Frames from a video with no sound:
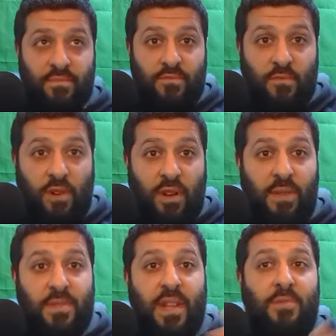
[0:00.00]

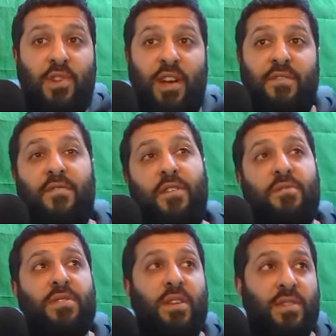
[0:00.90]
Qualcomm Snapdragon phone.
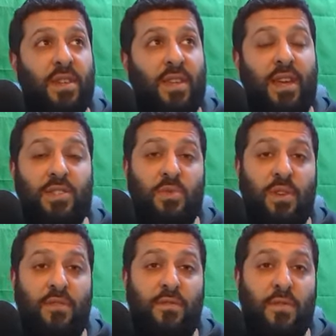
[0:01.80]
Sounds like the
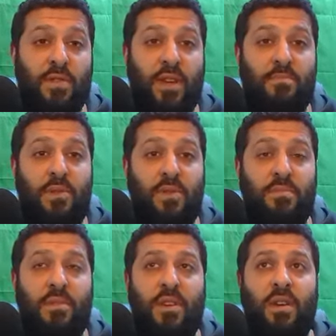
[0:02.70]
S24 type
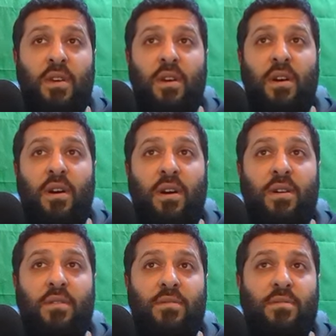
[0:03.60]
modem.
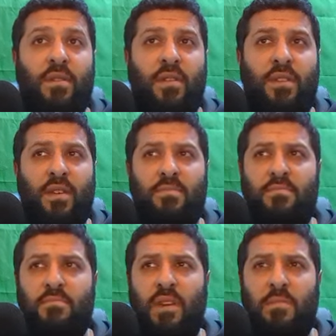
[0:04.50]
Uh, I think
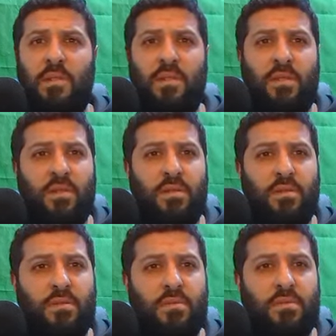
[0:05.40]
maybe the
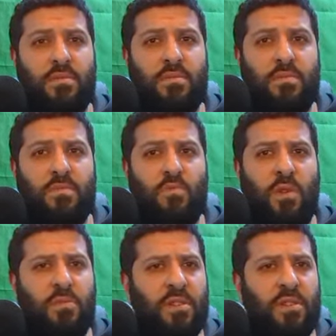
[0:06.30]
OnePlus